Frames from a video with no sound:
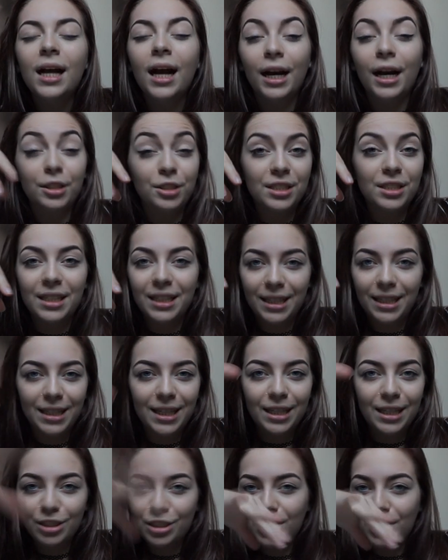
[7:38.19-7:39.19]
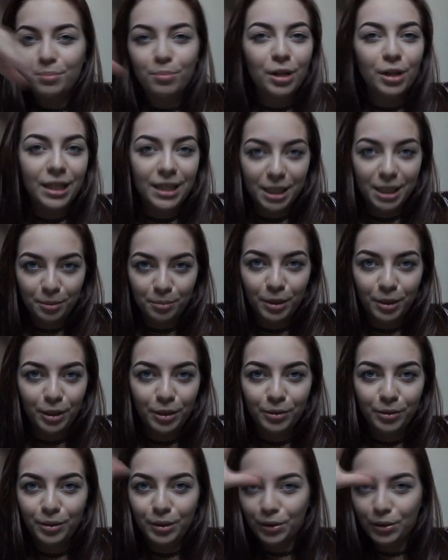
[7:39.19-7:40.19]
I'll just put it down
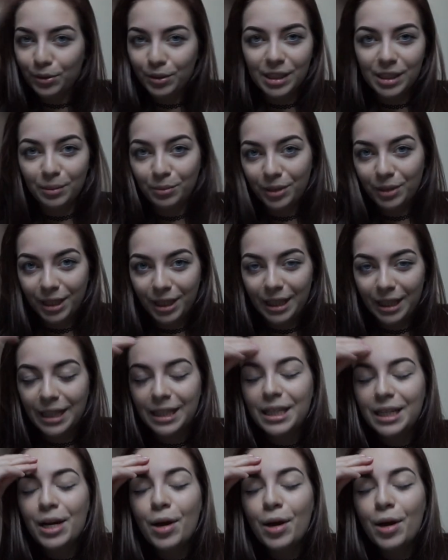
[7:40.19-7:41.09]
below or somewhere here.